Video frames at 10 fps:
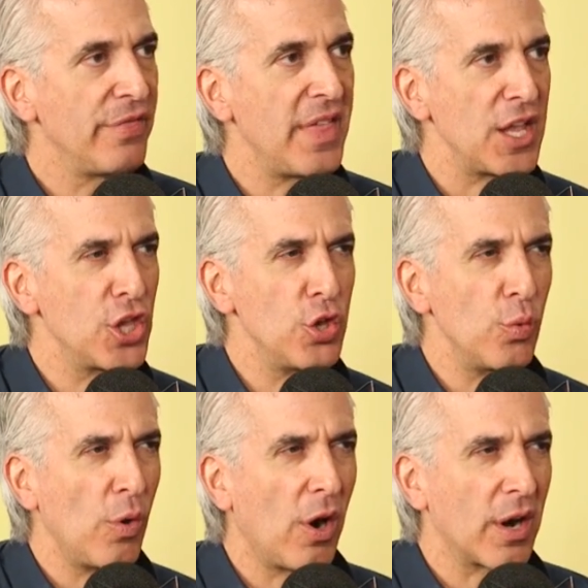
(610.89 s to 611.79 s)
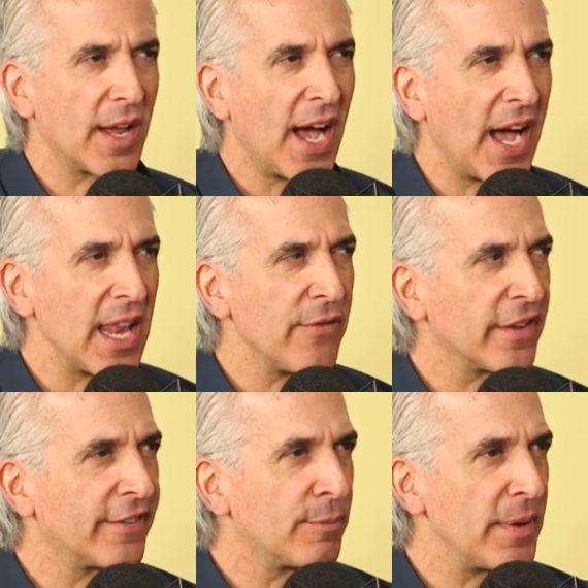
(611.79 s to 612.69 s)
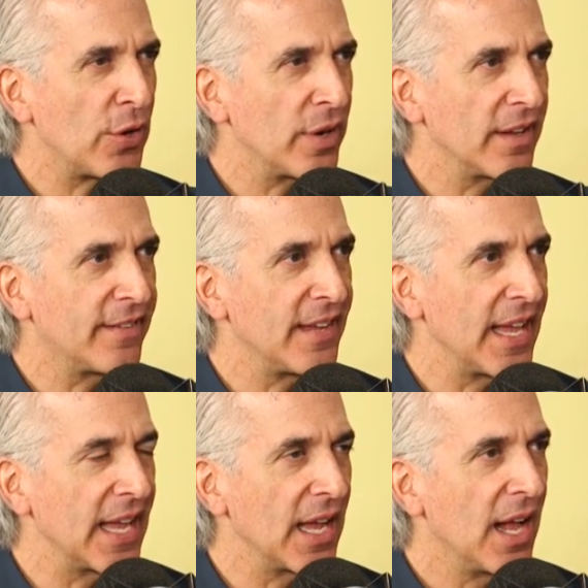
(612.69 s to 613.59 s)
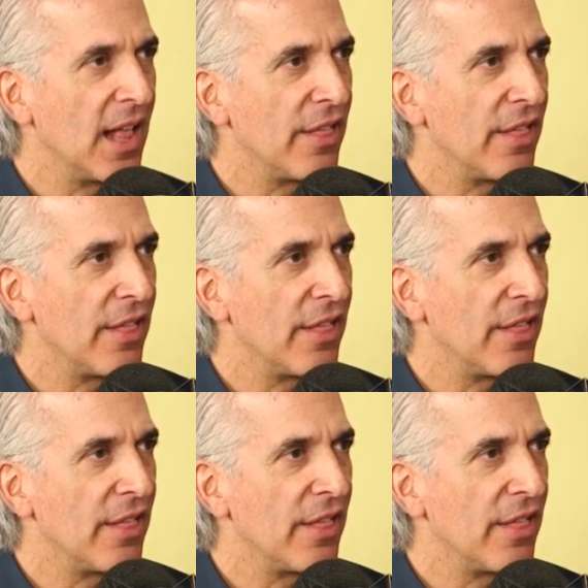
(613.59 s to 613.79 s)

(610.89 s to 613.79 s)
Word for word: that you are kind of experiencing